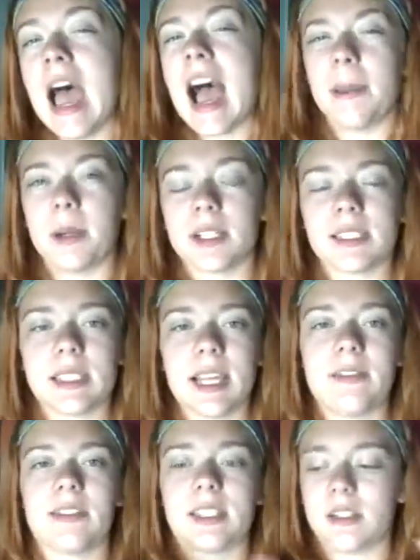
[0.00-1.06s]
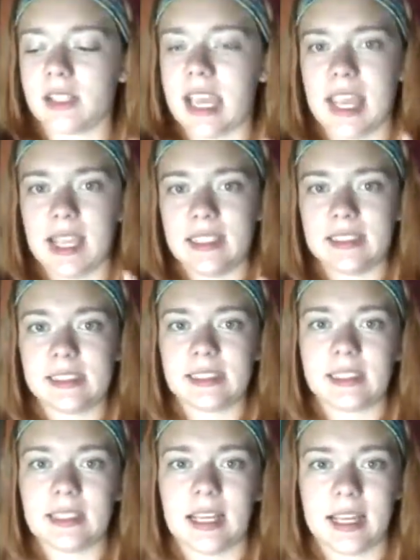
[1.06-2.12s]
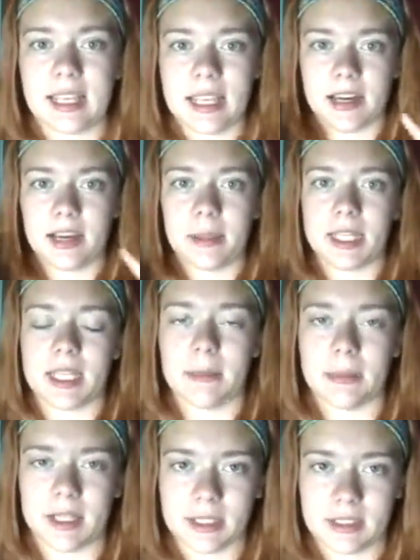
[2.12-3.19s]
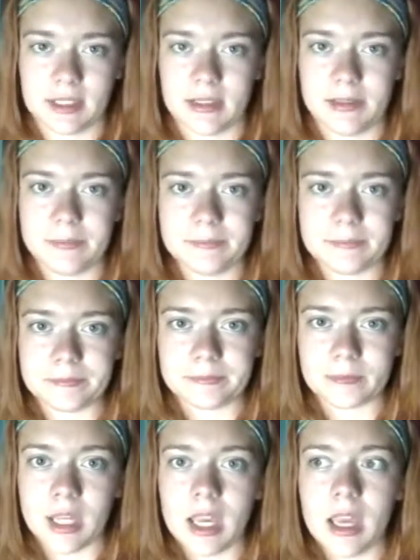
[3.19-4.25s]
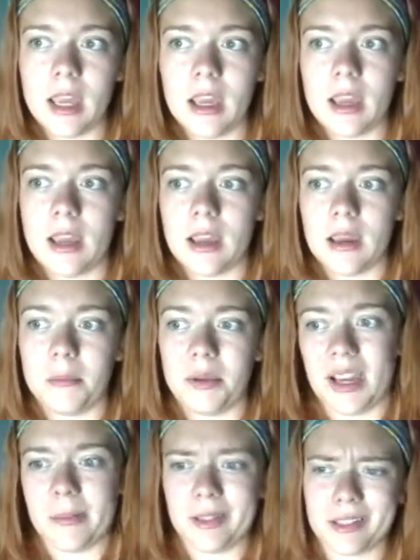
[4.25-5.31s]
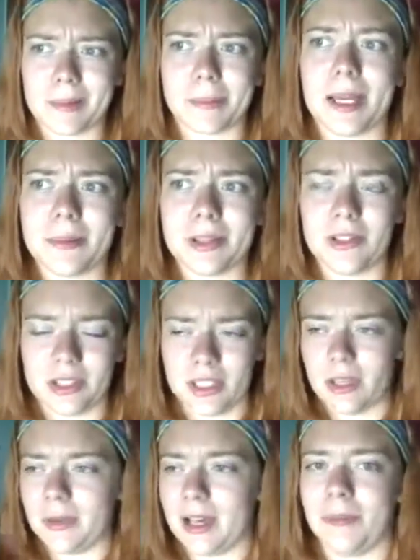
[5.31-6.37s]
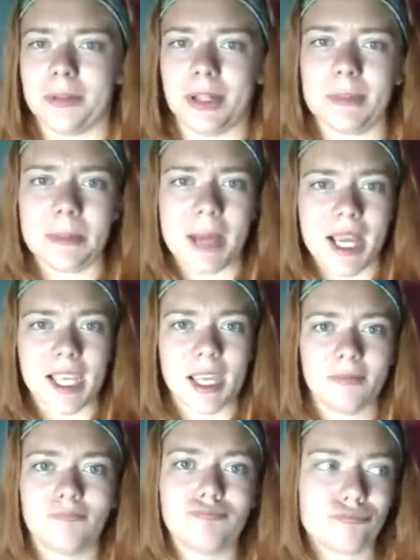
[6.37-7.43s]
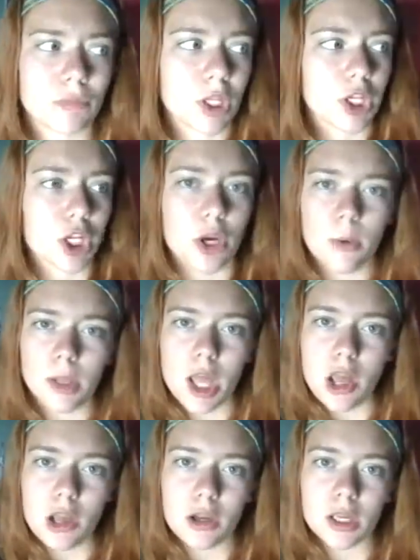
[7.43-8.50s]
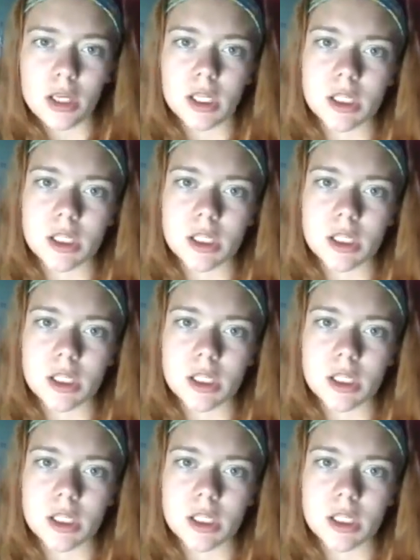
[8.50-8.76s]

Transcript: I personally have this little case that I carry my tampons in. But I mean, sometimes I'll just take one out and put it in my pocket and go along.